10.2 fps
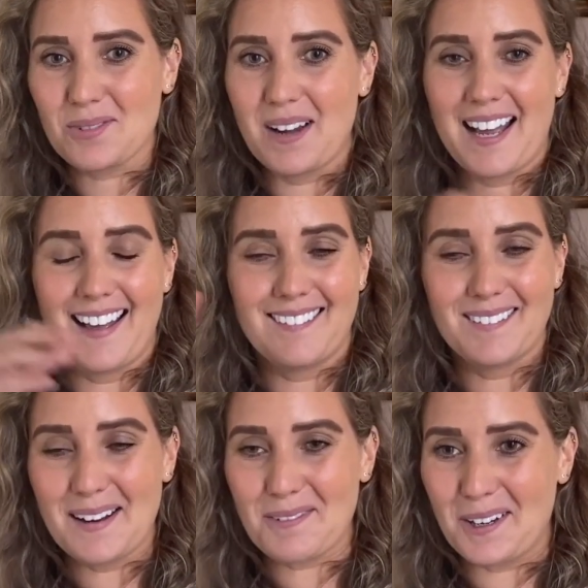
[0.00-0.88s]
where,
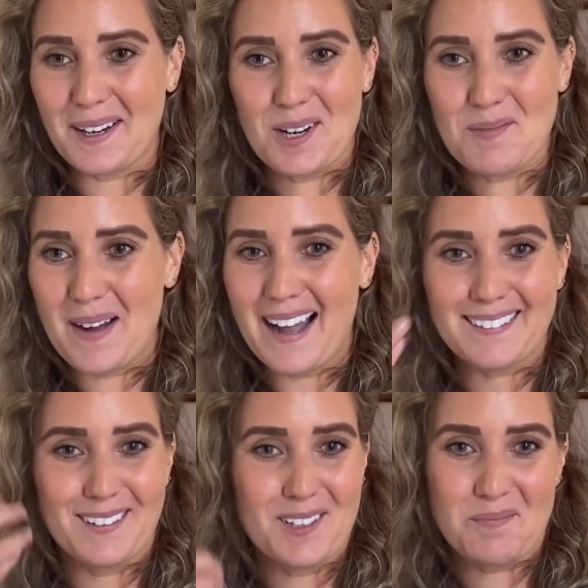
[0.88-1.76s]
whenever I go
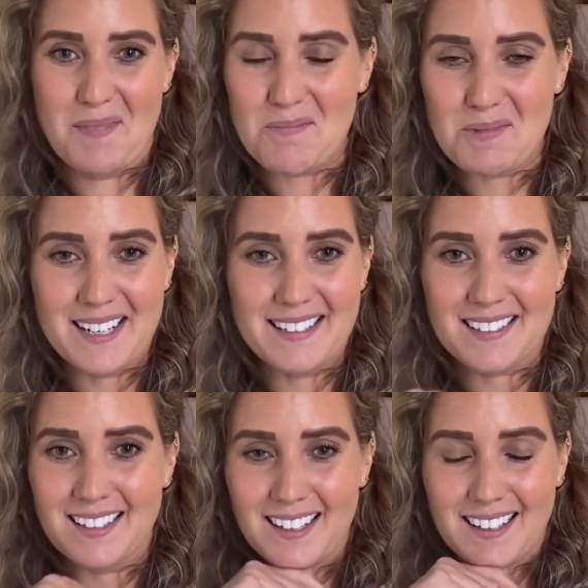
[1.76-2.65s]
back, those
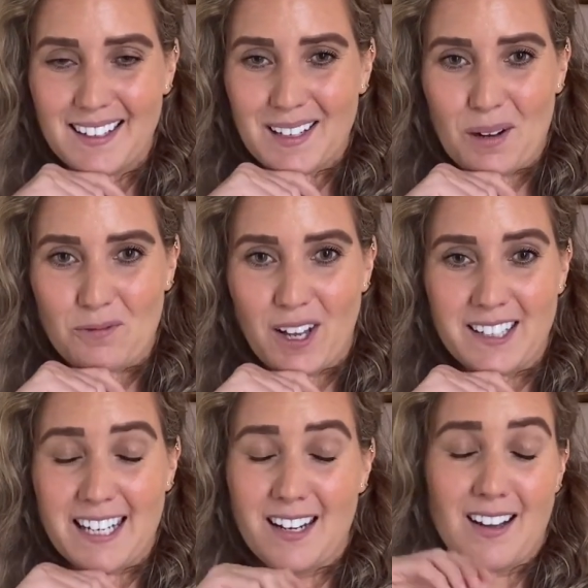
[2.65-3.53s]
memories come
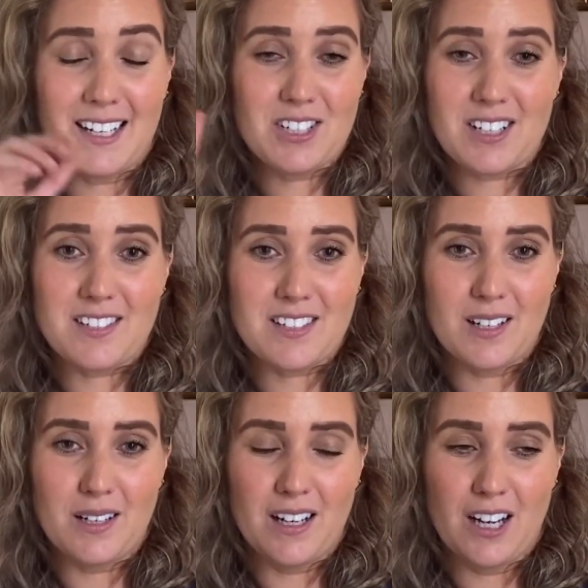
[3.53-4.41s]
flooding in, and I just
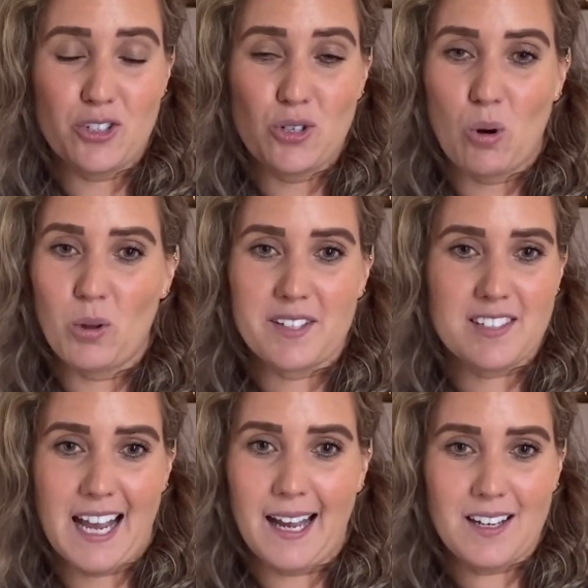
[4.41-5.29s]
adore the
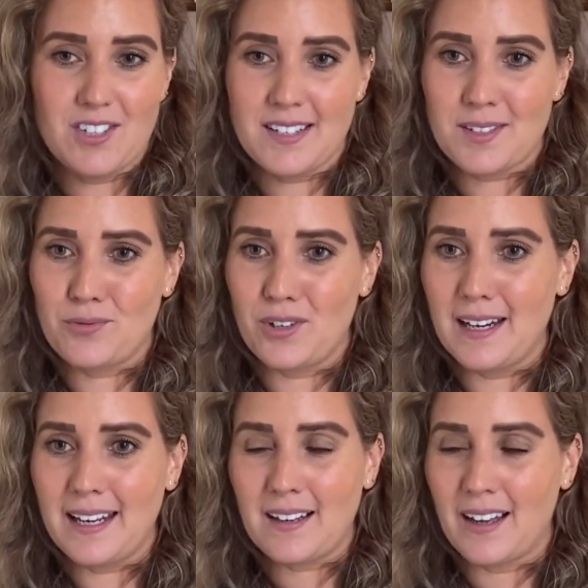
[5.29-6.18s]
stage. It's
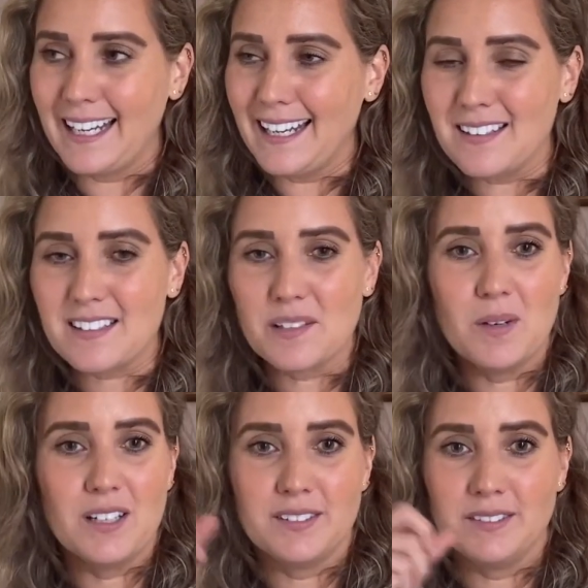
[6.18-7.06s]
really kind of
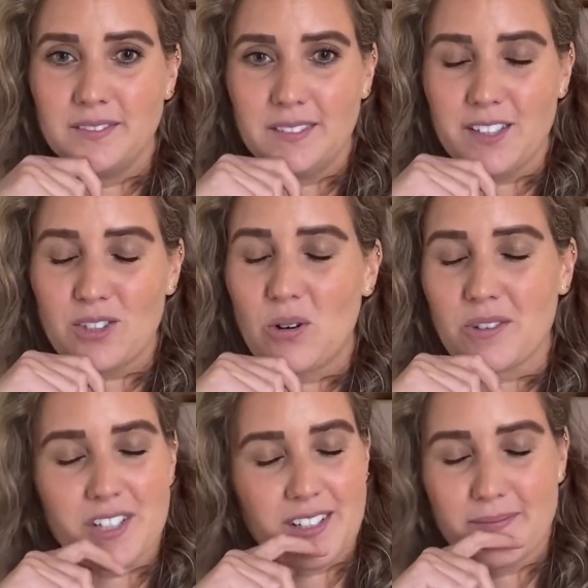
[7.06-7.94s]
intimate and it's
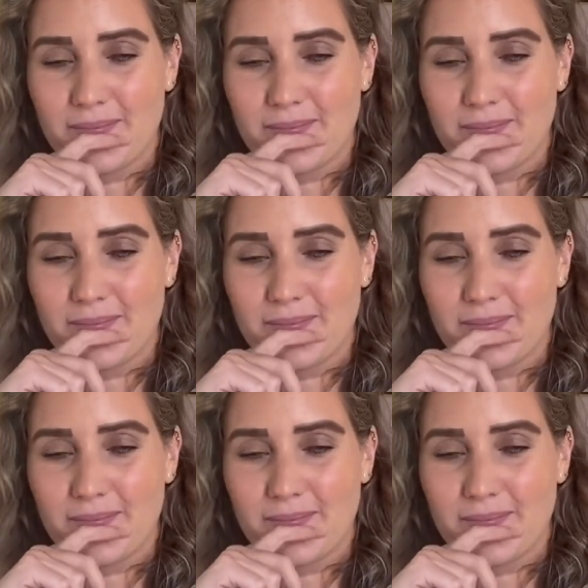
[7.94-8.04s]
gorgeous.